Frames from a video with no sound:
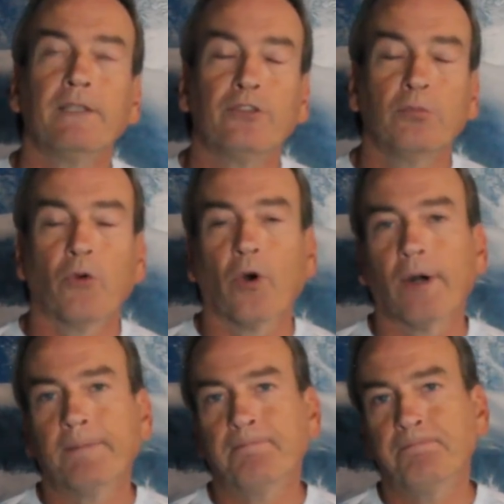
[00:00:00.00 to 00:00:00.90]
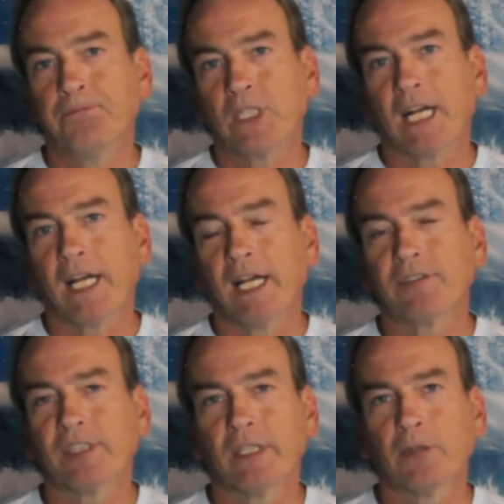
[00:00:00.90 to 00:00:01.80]
Two more. You got an
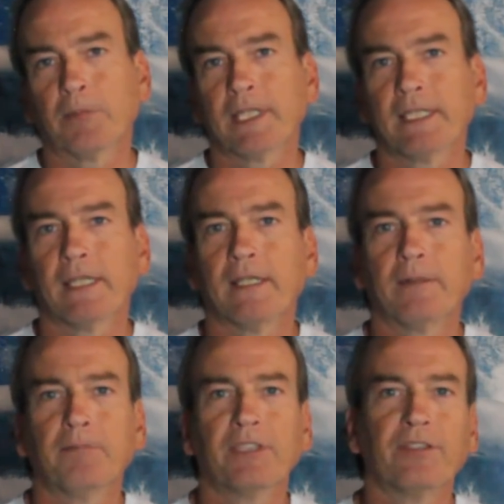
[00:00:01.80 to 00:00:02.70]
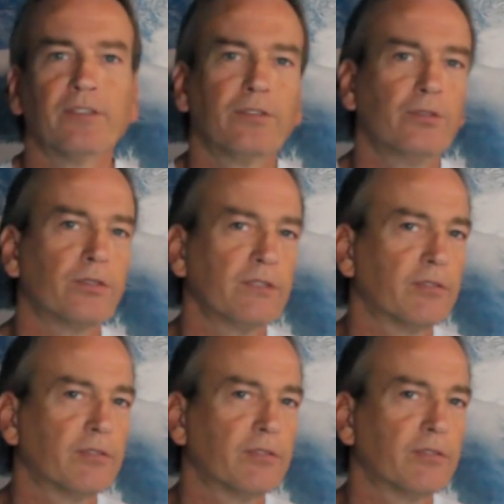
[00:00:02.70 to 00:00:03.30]
accidental bite. This is usually